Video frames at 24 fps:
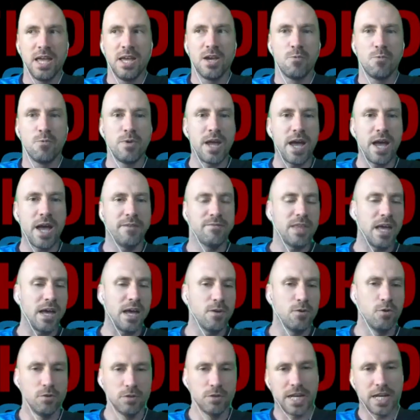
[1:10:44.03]
We have
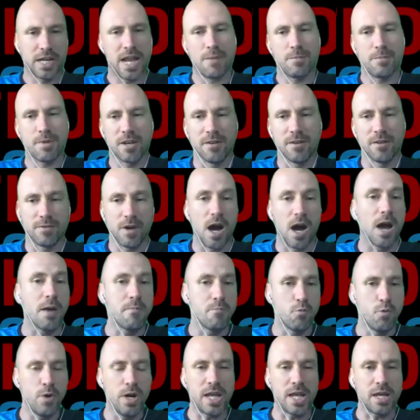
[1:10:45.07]
that whole dynamic of
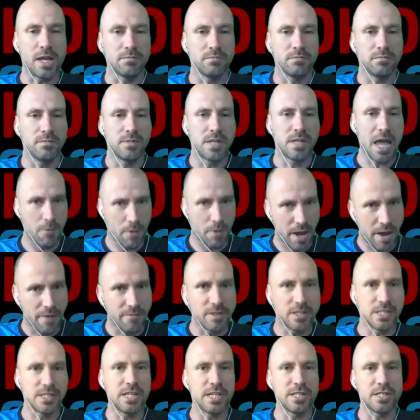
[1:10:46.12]
I'm winning. Now I have
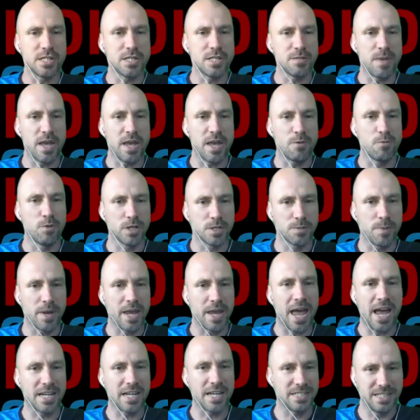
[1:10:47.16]
a decision to make. What's my
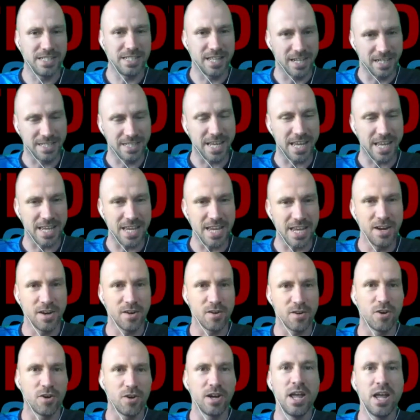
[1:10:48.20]
action that I take here?
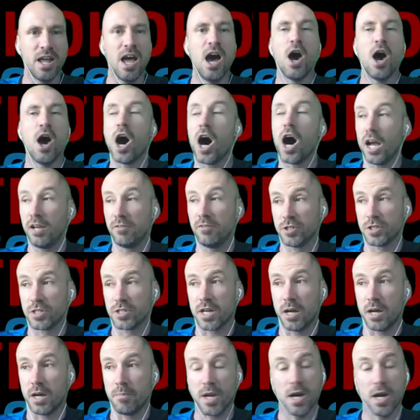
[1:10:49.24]
Or I've just
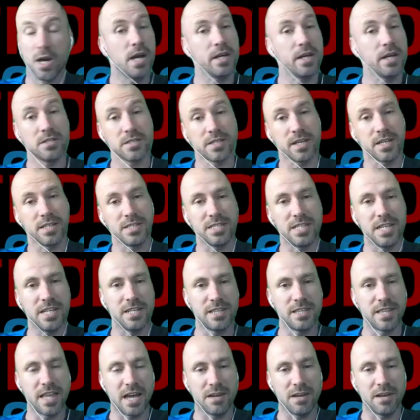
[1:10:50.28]
gone behind because I
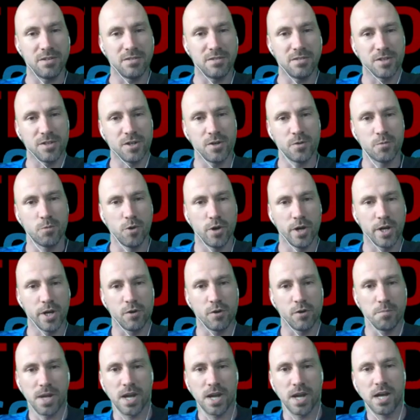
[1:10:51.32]
conceded that third warning,
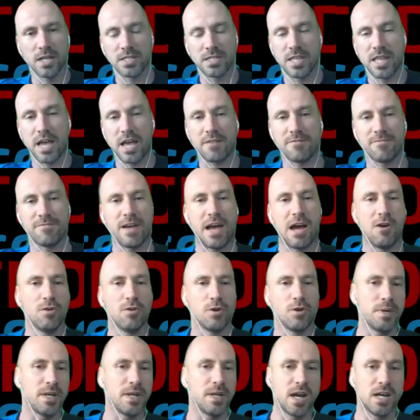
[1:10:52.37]
or because of that foul,
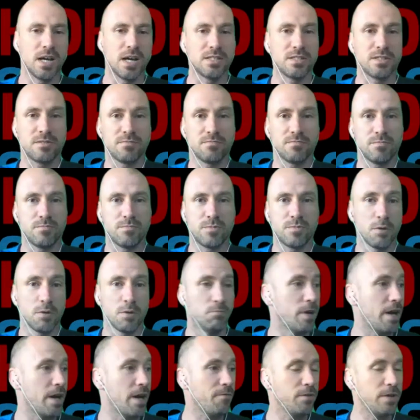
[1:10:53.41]
or because
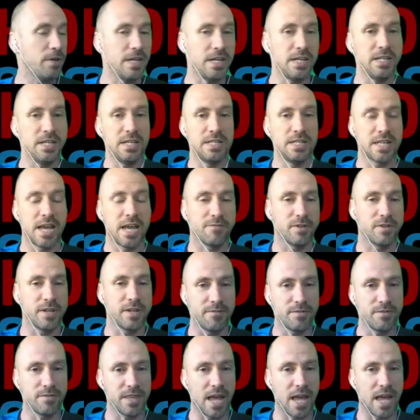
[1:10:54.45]
some referee is after
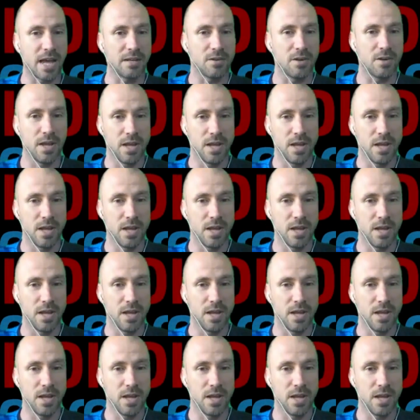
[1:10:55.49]
giving that